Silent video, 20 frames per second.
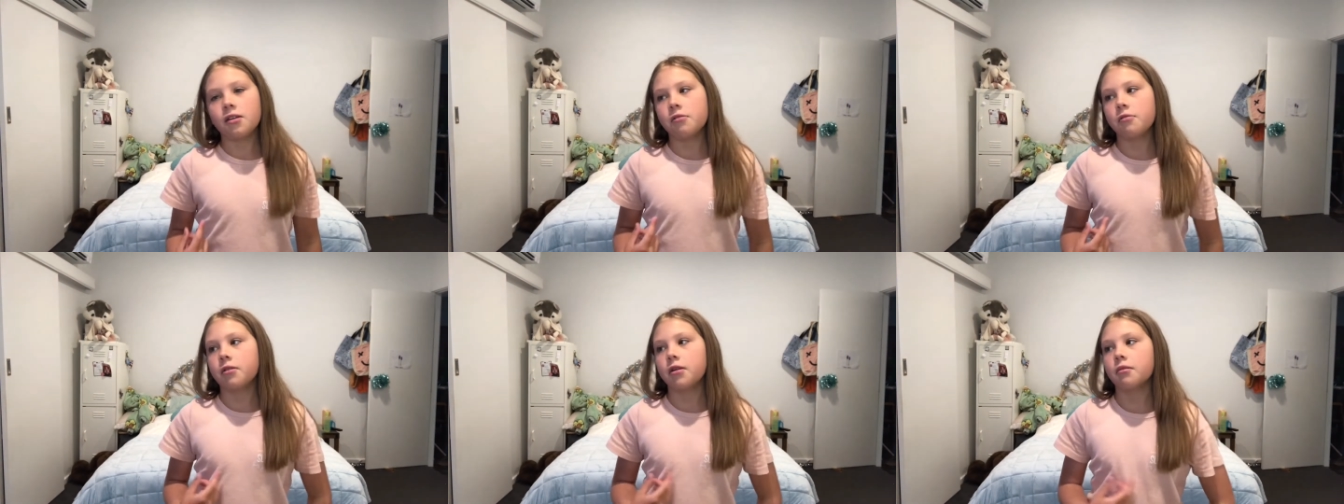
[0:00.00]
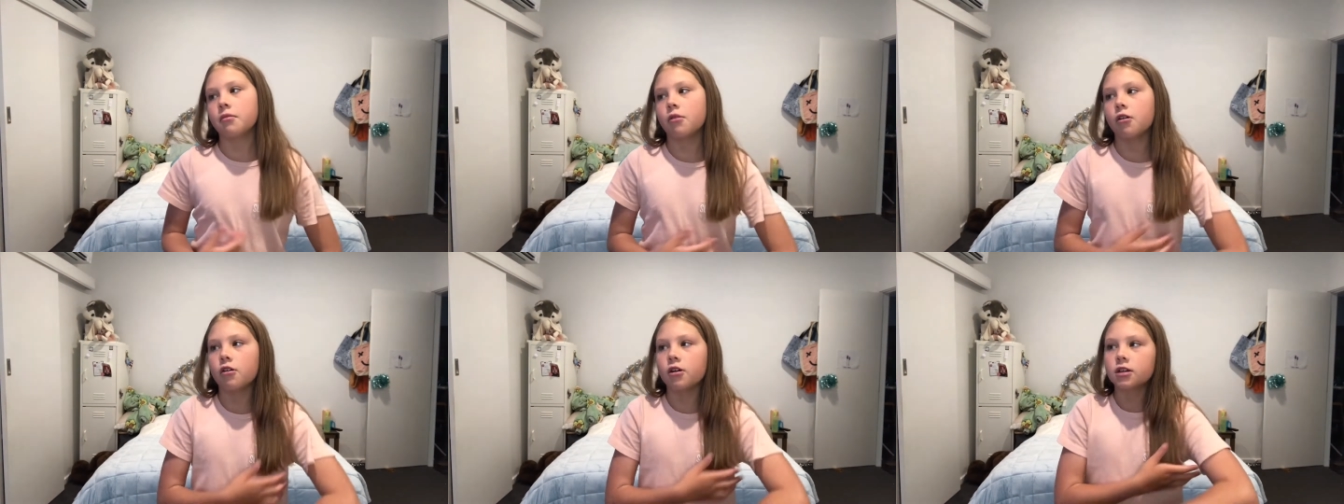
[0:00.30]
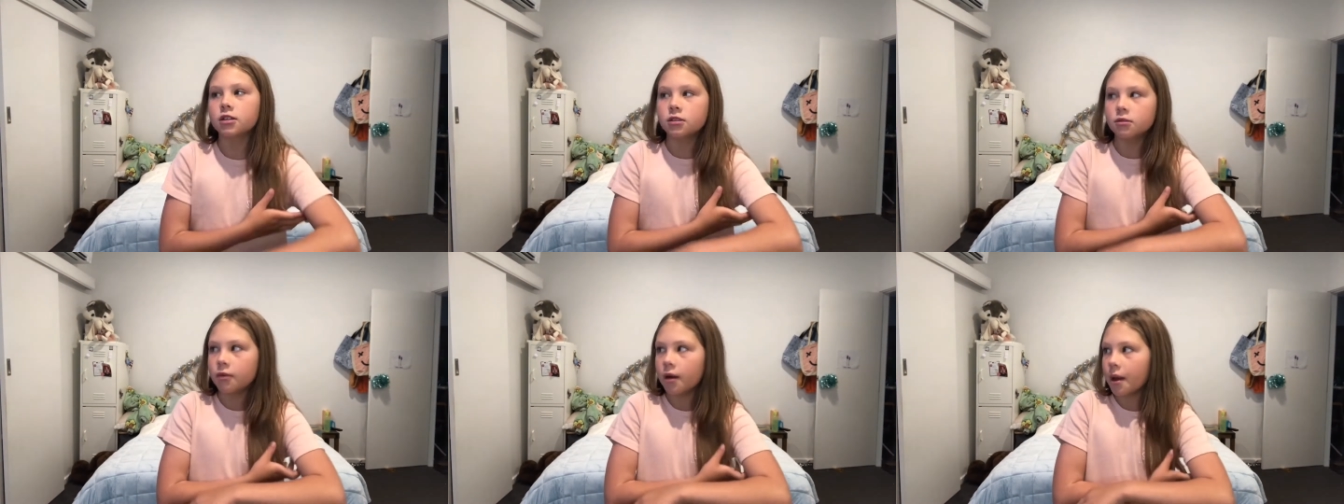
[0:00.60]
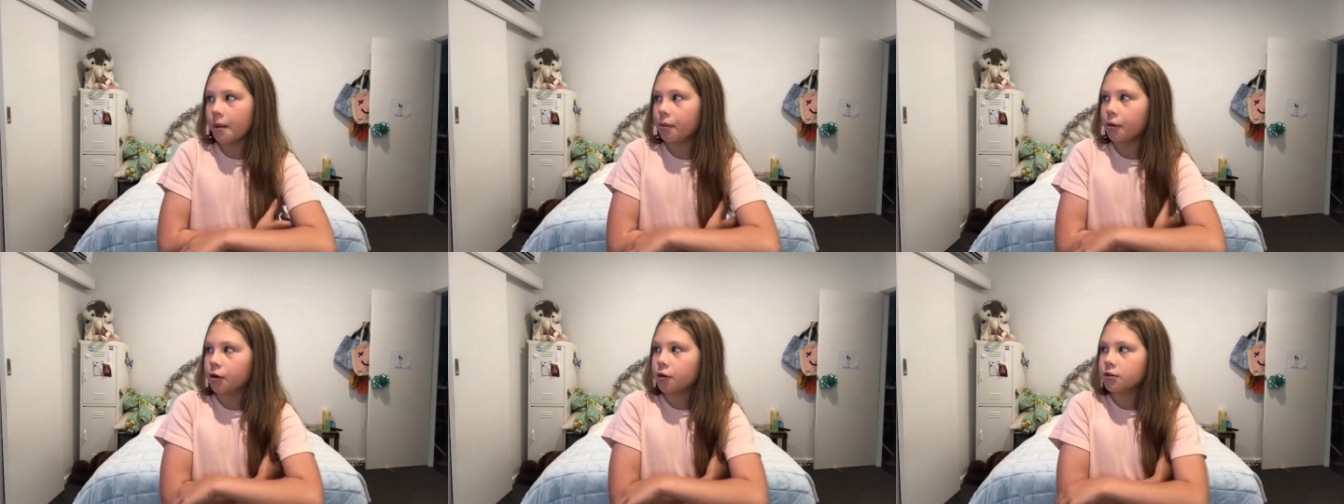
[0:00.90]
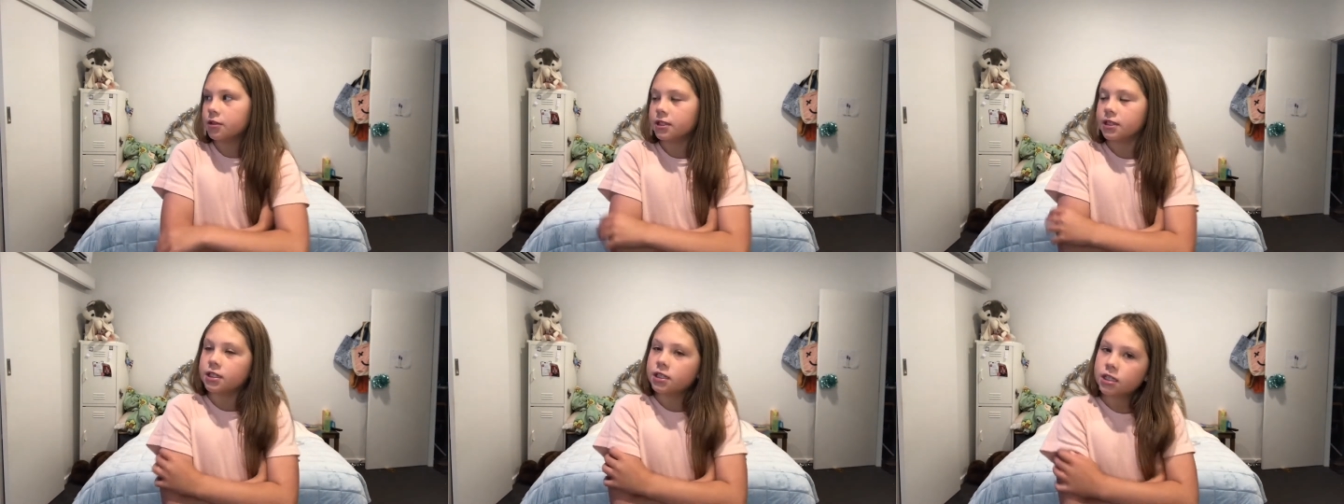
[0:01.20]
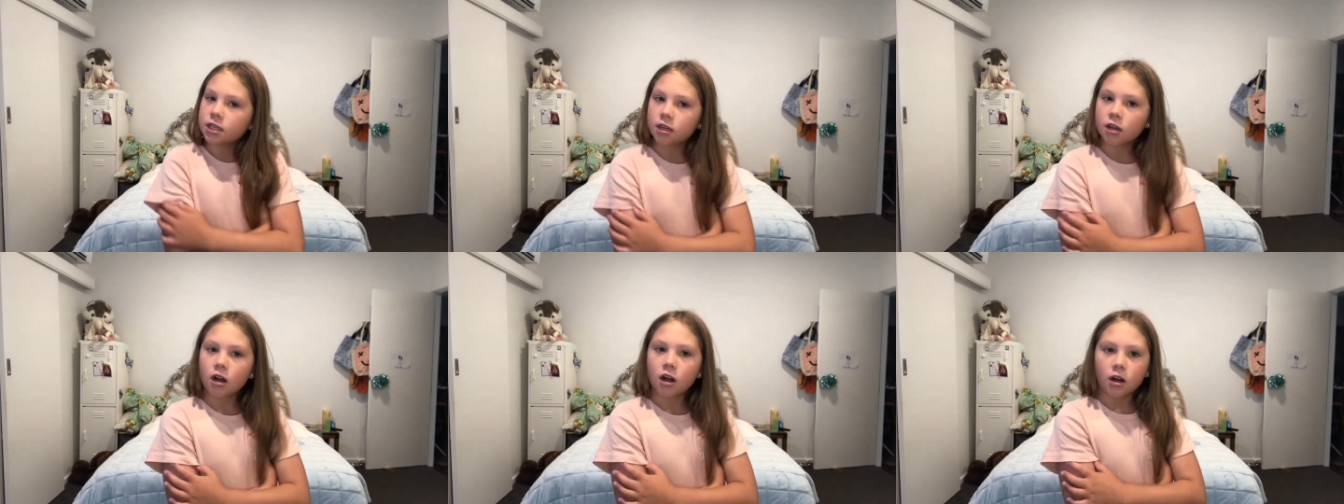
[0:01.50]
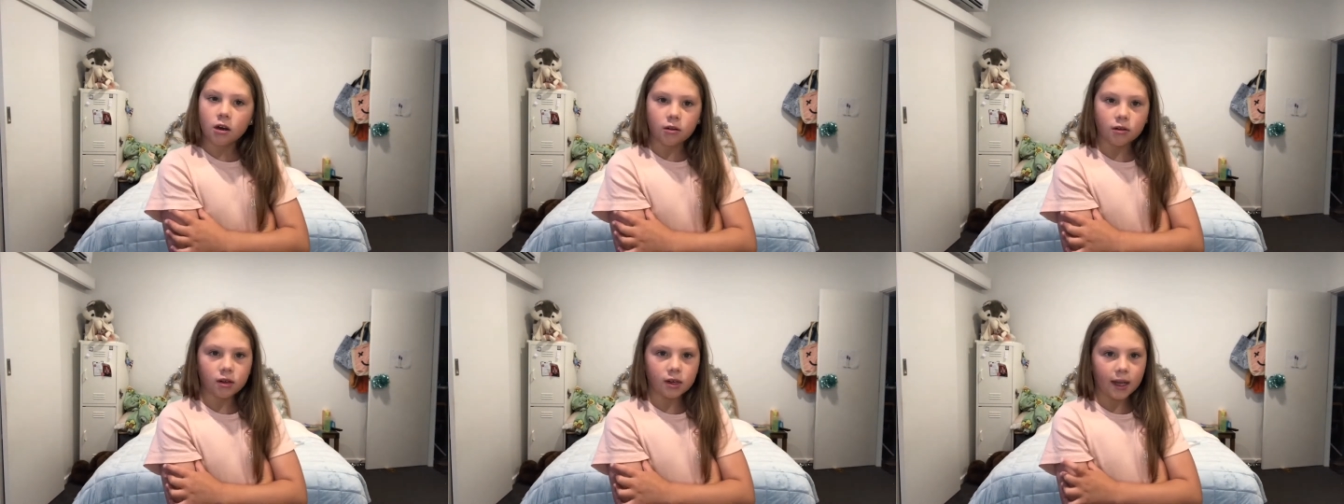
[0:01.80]
know what I'm going to wear because it's a
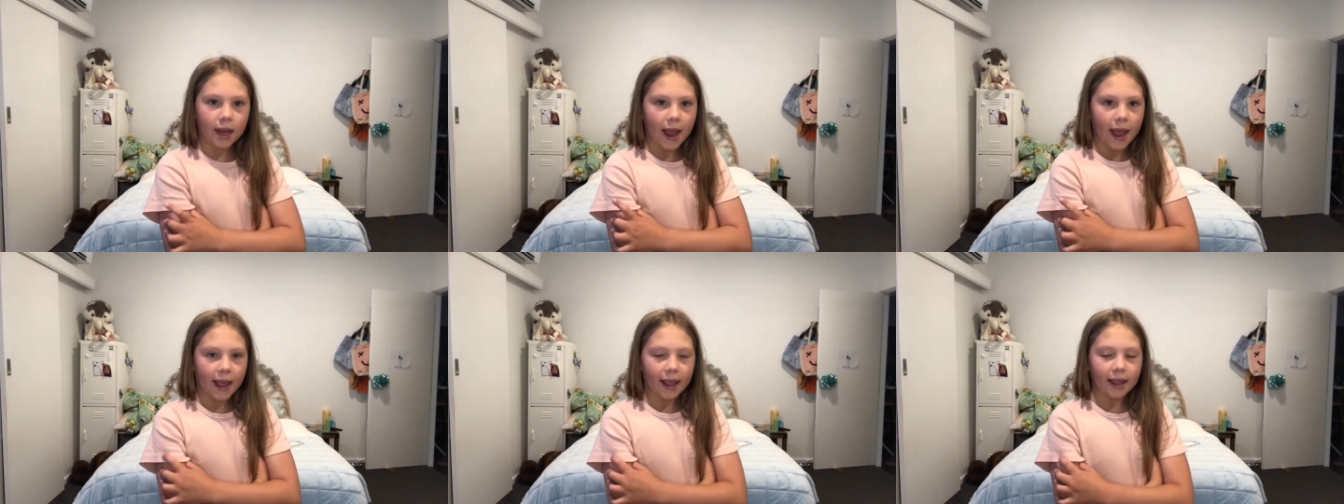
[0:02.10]
cold day.